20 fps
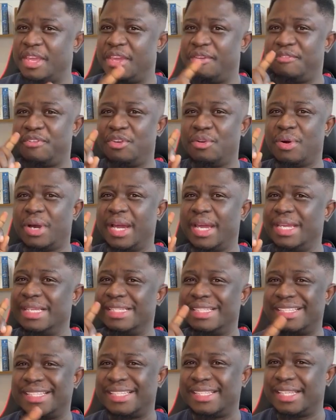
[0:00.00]
If you are in
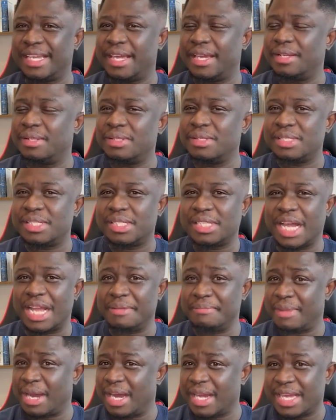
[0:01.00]
sales and
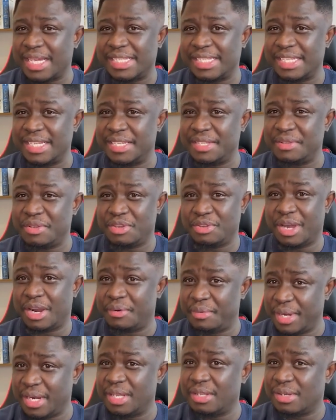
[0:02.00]
marketing, you are
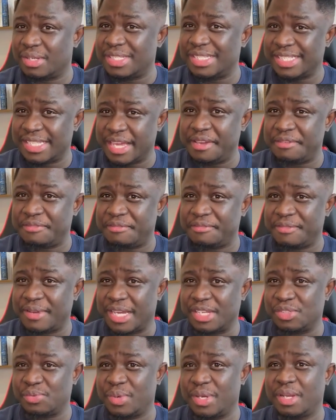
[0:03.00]
really not safe
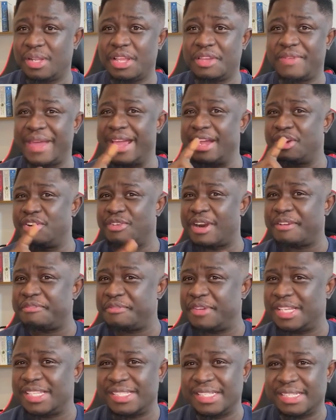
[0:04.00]
as well. If you're in
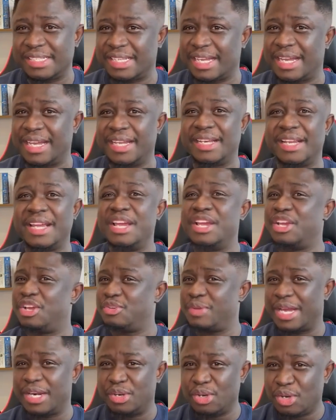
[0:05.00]
graphics design,
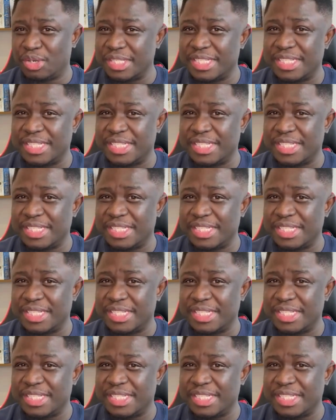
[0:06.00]
you are not